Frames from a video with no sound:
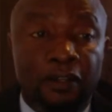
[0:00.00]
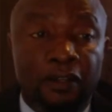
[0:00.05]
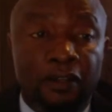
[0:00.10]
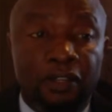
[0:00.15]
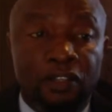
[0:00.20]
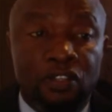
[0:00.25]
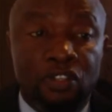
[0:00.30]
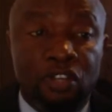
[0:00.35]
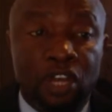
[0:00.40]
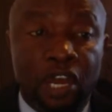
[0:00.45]

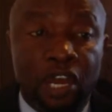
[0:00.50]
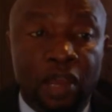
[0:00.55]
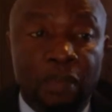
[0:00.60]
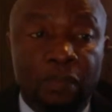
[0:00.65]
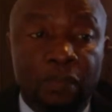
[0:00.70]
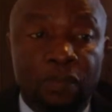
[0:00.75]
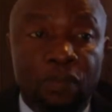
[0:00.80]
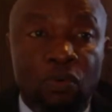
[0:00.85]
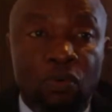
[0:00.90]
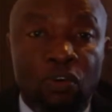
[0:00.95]
last
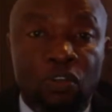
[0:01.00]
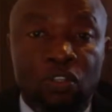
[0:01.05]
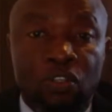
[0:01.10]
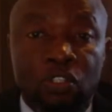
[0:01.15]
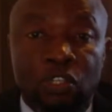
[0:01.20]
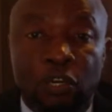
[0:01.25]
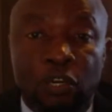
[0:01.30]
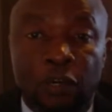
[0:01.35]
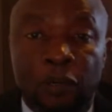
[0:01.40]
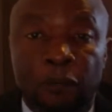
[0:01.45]
time
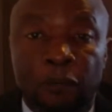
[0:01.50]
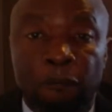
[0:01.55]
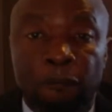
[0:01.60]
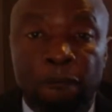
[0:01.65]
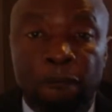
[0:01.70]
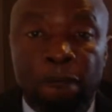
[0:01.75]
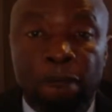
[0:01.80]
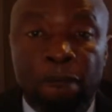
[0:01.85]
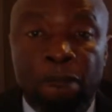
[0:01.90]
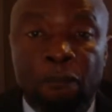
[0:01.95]
was
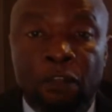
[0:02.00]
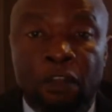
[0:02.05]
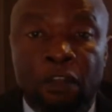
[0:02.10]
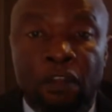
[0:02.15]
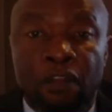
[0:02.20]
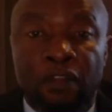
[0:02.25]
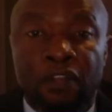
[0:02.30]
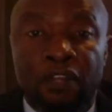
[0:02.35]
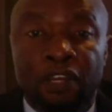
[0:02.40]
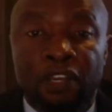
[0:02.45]

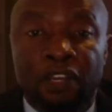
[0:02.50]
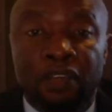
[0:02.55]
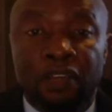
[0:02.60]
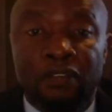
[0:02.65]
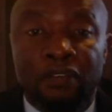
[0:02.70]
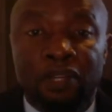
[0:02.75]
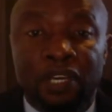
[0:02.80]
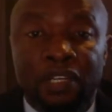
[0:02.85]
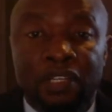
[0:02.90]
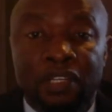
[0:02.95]
the
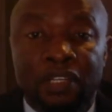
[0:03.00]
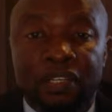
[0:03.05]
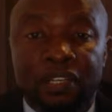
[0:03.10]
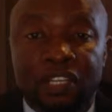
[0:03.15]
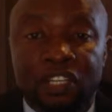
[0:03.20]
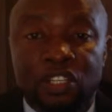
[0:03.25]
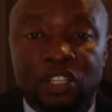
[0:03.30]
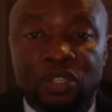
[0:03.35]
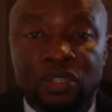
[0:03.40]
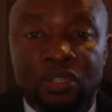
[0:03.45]
United
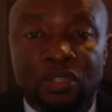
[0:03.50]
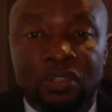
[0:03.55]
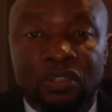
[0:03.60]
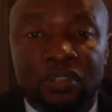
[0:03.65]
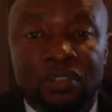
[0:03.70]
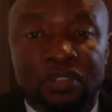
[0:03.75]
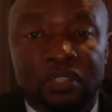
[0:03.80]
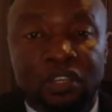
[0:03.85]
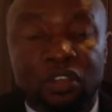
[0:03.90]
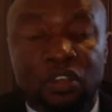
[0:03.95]

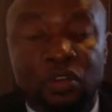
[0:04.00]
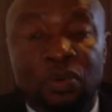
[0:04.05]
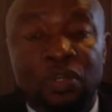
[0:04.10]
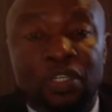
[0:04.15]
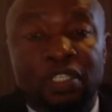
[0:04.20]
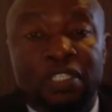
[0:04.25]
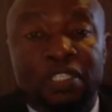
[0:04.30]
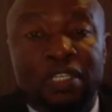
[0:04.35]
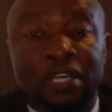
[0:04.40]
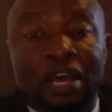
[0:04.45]
Nations
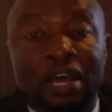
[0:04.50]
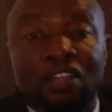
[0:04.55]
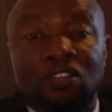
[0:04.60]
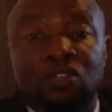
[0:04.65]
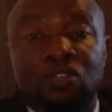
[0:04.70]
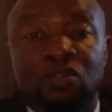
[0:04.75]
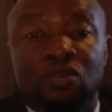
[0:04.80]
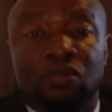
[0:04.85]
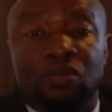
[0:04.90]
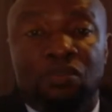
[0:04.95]
Security
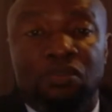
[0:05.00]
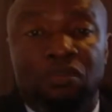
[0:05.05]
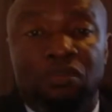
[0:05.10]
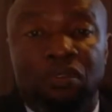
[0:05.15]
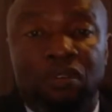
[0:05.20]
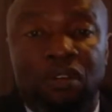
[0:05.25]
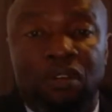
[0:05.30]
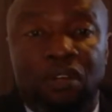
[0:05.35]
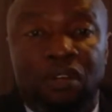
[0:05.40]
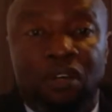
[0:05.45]
Council
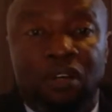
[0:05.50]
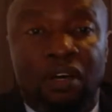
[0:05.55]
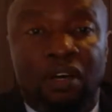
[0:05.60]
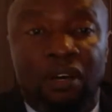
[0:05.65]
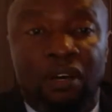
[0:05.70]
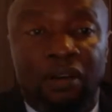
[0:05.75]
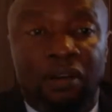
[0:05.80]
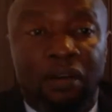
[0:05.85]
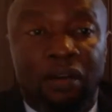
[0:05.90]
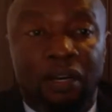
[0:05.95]

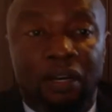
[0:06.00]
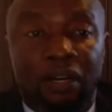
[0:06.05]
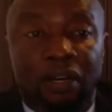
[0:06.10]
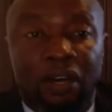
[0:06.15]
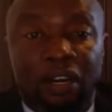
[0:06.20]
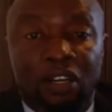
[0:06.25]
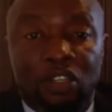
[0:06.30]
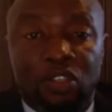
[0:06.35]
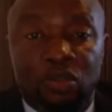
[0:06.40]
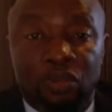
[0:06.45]

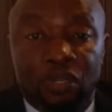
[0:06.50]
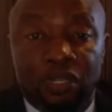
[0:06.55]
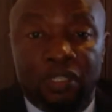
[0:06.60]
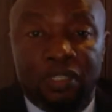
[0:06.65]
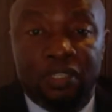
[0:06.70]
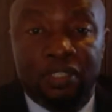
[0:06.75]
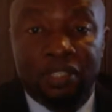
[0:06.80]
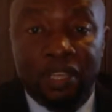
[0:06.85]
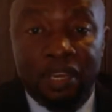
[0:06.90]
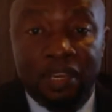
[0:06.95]
actually
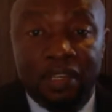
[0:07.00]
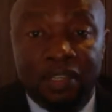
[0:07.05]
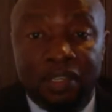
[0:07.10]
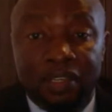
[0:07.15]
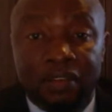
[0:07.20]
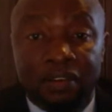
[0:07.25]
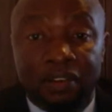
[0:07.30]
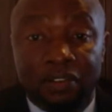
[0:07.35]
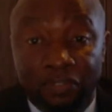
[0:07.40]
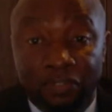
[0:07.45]

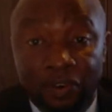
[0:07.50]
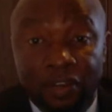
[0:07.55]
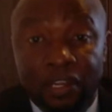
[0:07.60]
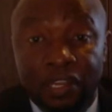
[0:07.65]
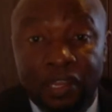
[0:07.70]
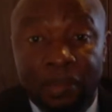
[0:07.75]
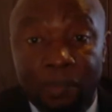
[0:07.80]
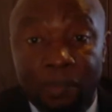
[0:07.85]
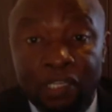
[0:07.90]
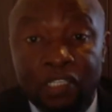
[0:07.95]
deciding,
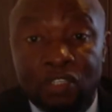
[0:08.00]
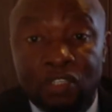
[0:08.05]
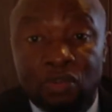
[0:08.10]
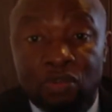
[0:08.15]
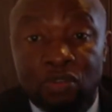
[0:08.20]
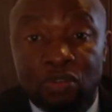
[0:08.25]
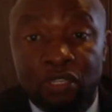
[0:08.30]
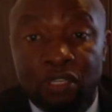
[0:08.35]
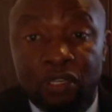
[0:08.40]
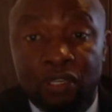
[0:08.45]
referring a matter
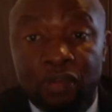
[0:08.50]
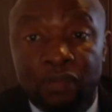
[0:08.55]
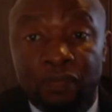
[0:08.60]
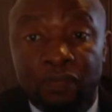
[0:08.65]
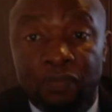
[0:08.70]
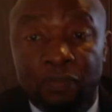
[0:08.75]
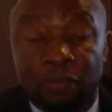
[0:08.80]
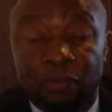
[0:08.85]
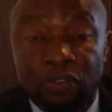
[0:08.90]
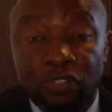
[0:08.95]
to the
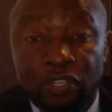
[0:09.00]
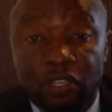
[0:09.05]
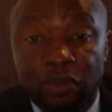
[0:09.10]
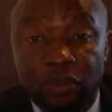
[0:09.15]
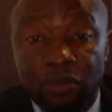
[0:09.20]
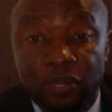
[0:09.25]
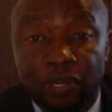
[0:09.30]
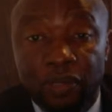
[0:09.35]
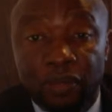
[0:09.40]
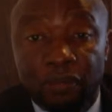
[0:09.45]

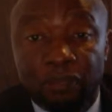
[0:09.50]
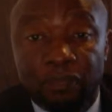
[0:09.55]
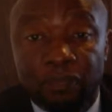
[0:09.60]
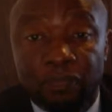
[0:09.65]
prosecutor.